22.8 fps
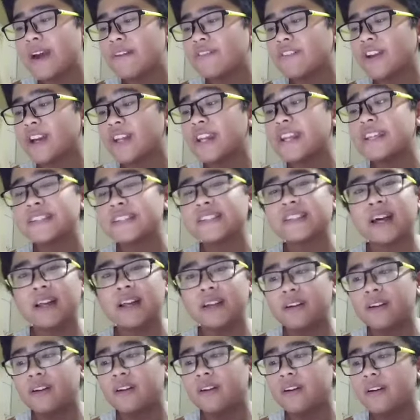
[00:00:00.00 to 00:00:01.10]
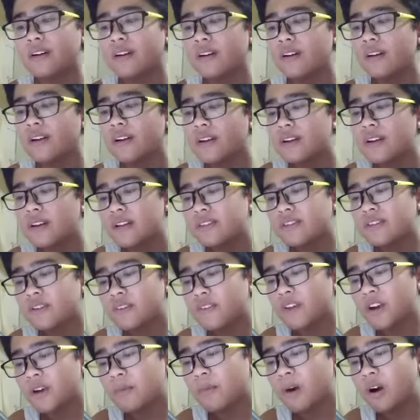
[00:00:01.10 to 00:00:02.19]
Afghanistan. So
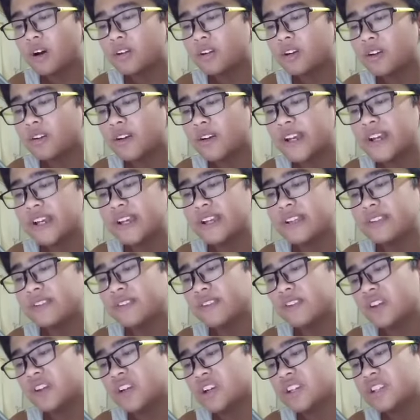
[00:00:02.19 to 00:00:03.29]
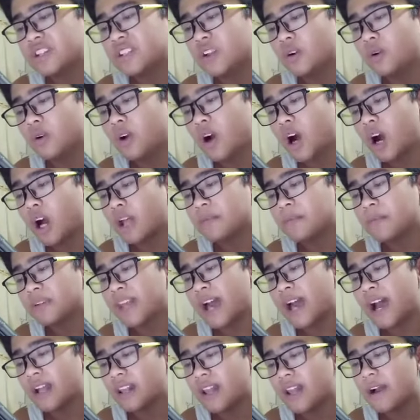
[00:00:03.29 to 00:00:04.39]
their motto is there is no God but
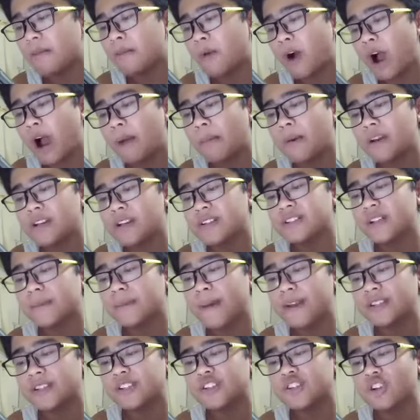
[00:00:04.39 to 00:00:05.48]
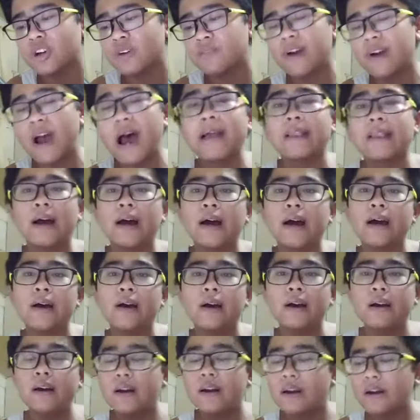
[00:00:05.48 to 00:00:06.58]
Allah, Muhammad is the messenger of Allah.
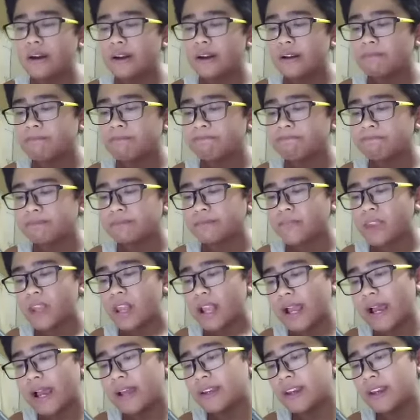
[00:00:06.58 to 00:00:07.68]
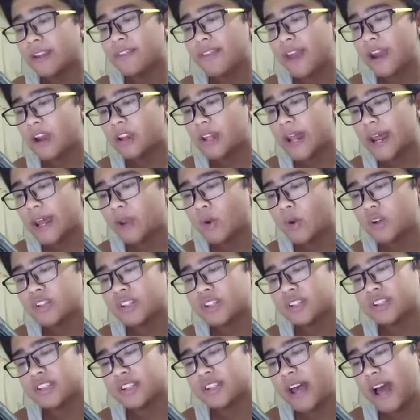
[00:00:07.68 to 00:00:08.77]
And in their language,
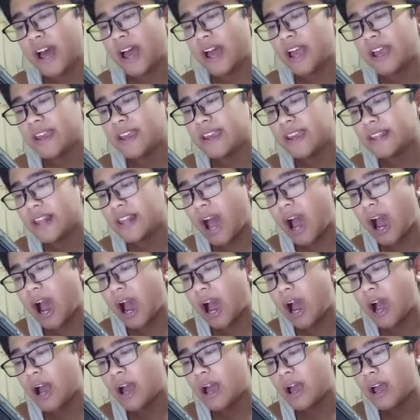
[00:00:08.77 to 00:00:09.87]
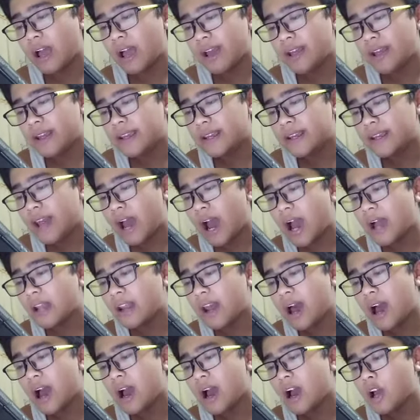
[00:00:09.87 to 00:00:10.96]
it's La ilaha
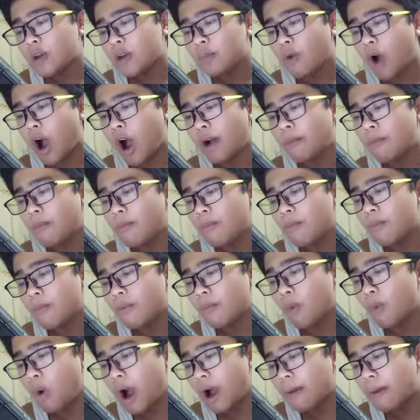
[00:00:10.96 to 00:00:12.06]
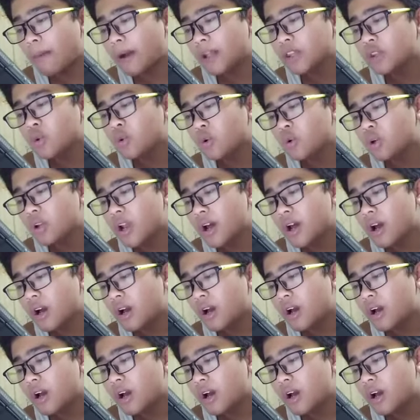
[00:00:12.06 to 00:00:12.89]
illallah Muhammadun